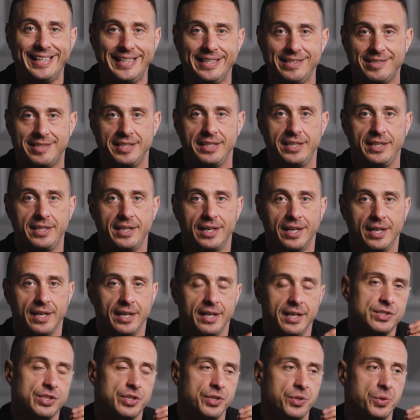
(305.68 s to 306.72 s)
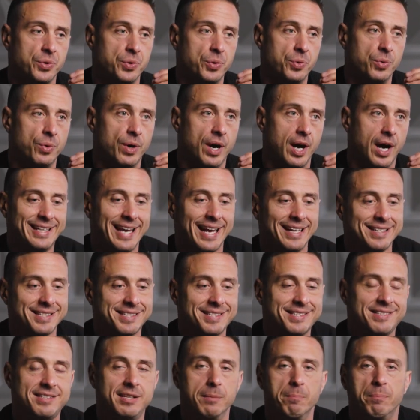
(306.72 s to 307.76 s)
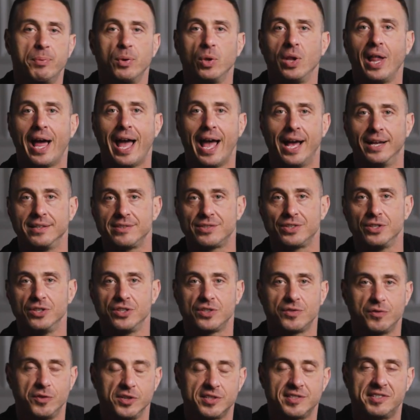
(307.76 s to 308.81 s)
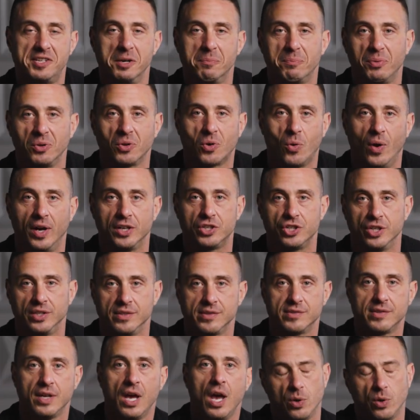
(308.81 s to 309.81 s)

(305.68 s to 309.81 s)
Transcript: easy to get simple answers for simple questions.